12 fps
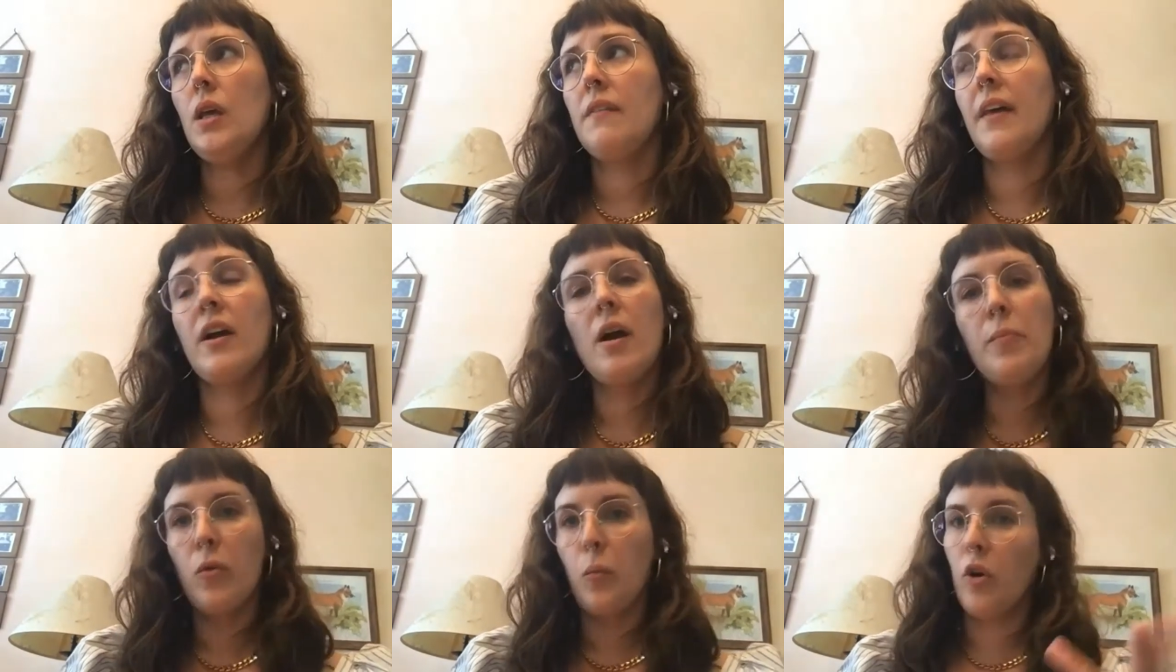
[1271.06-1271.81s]
they come
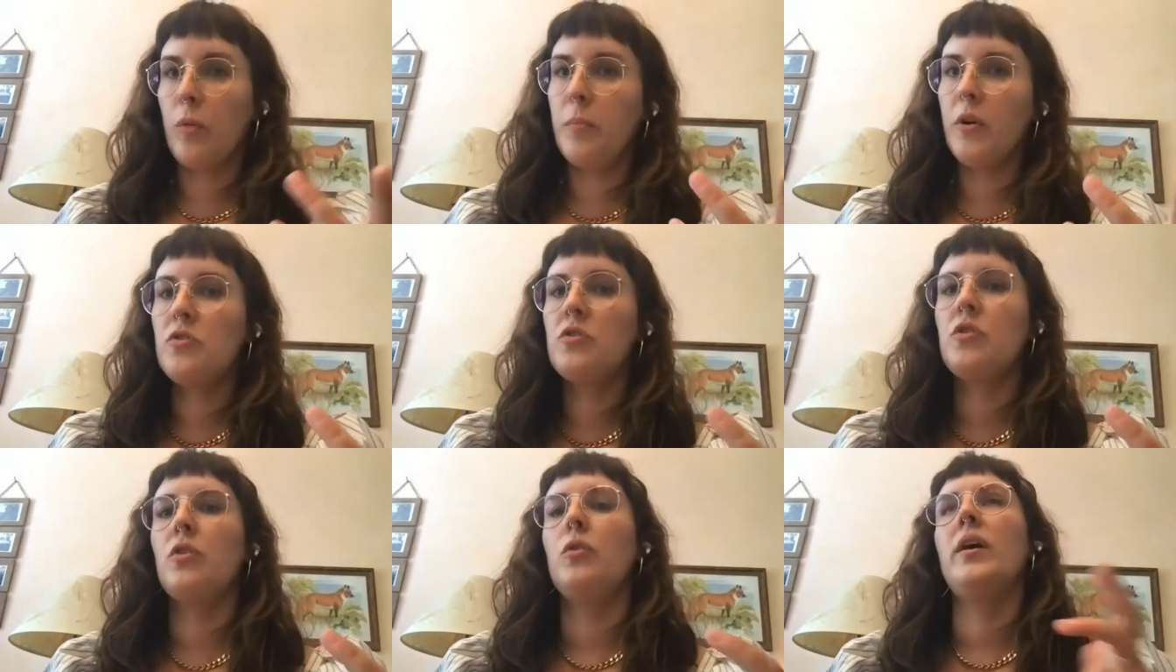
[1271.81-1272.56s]
with workbooks
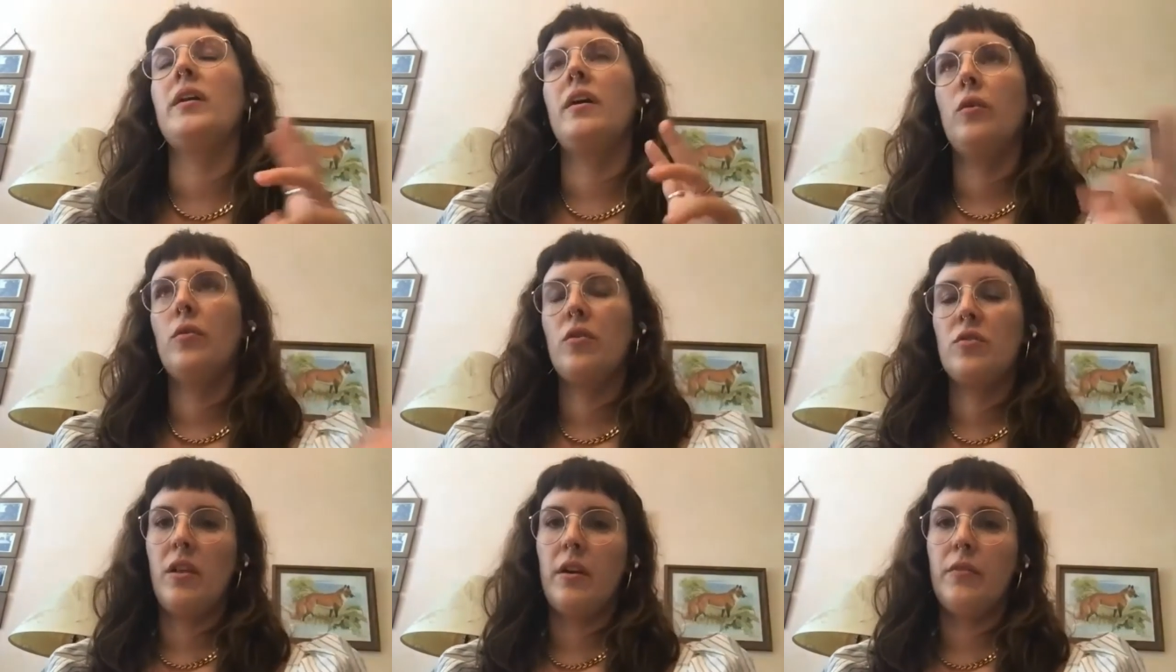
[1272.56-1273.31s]
too. And I know
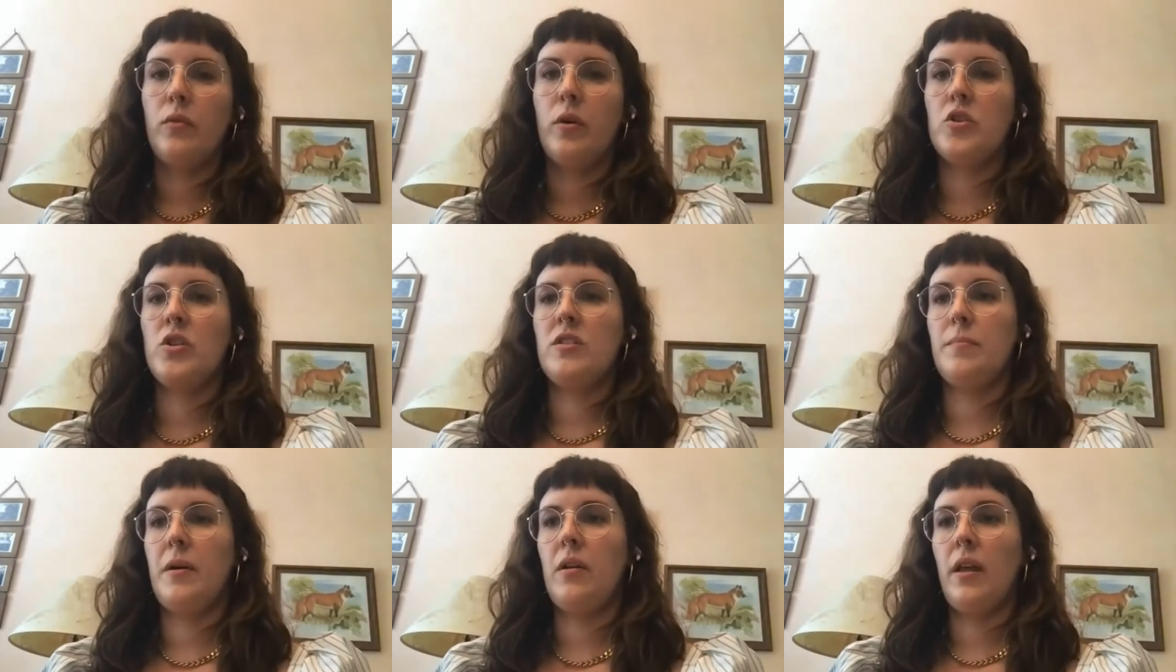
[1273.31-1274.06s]
there's a lot of questions
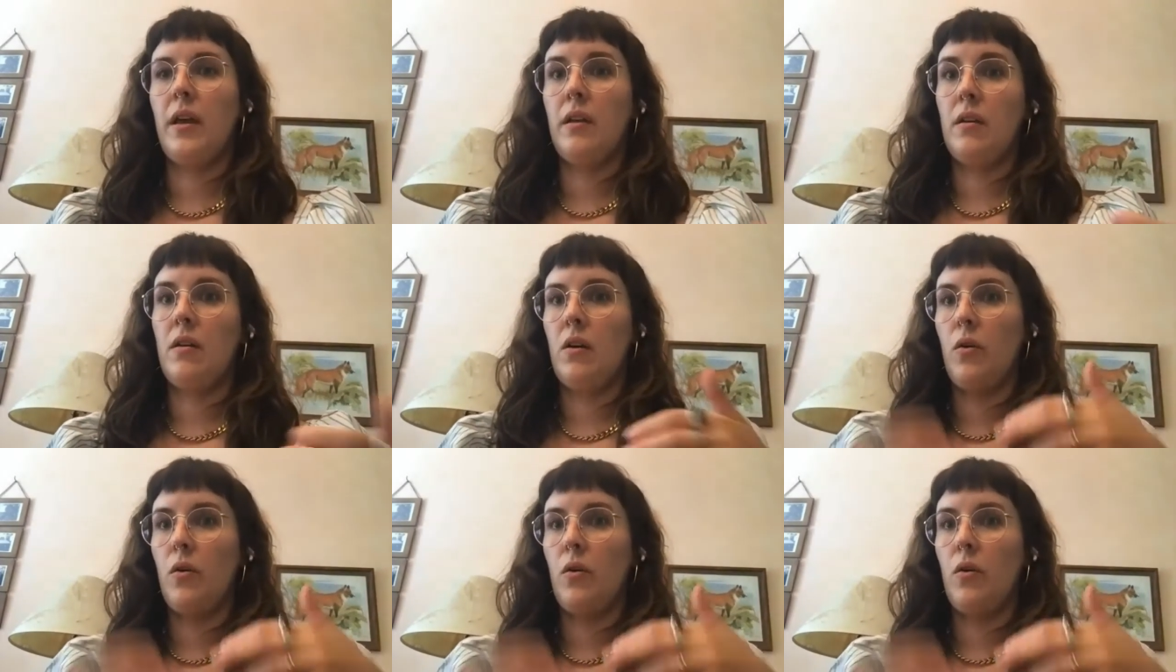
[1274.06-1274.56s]
about like,